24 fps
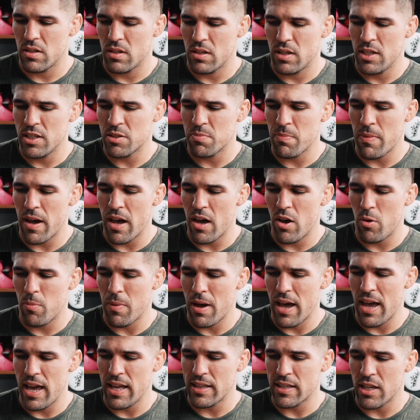Ismael
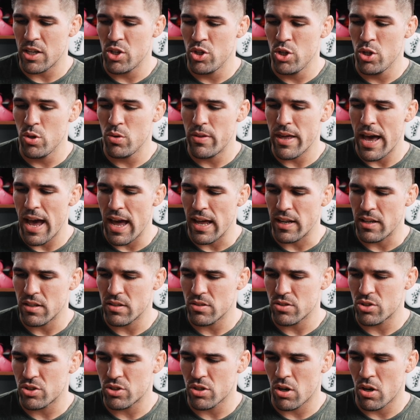Marreta knew that.
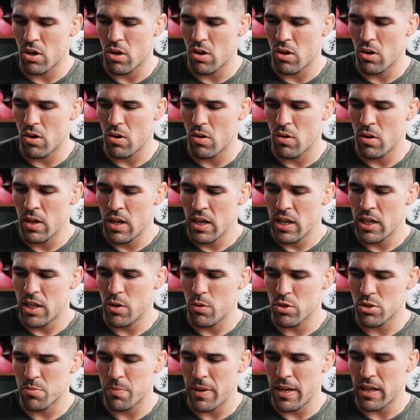So he
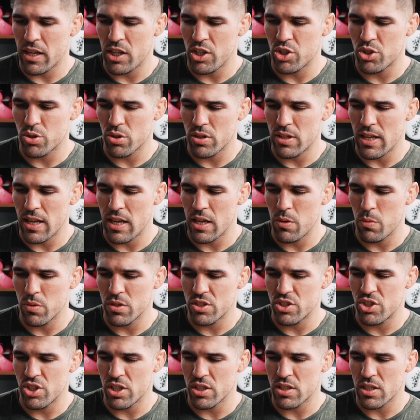was making sure that he
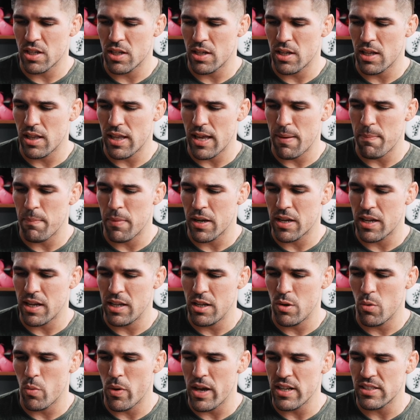was just going to let
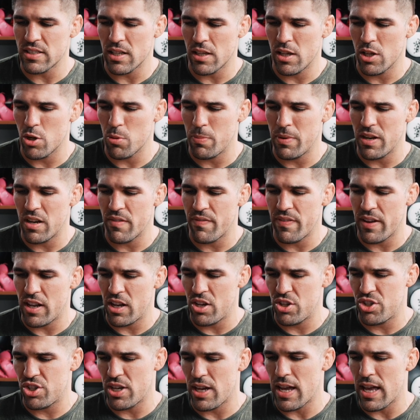McKinney waste a little bit of
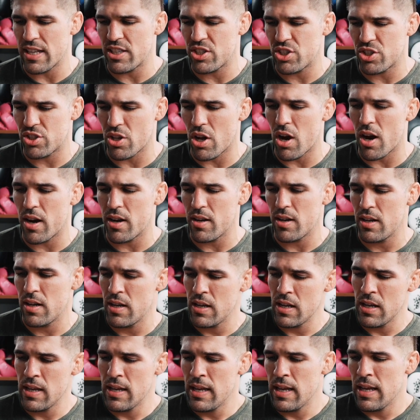energy at the start.
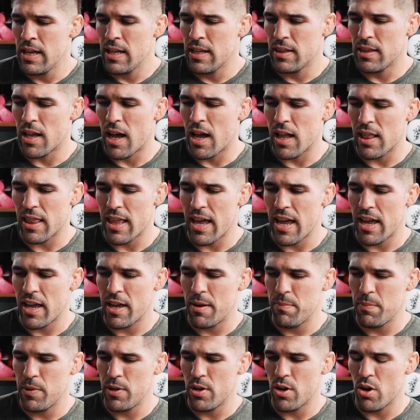Not let
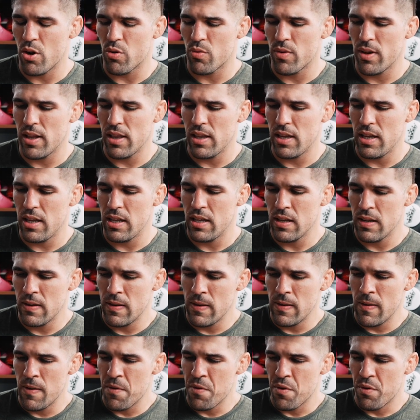him, you know, really
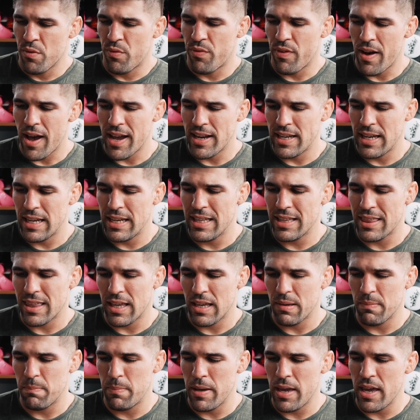find
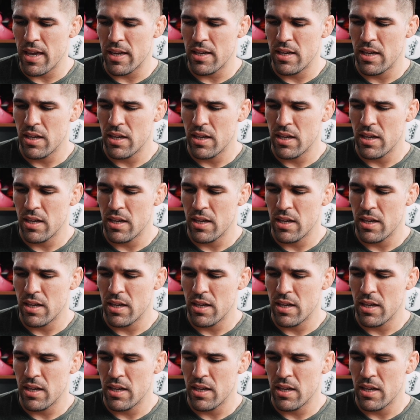anything big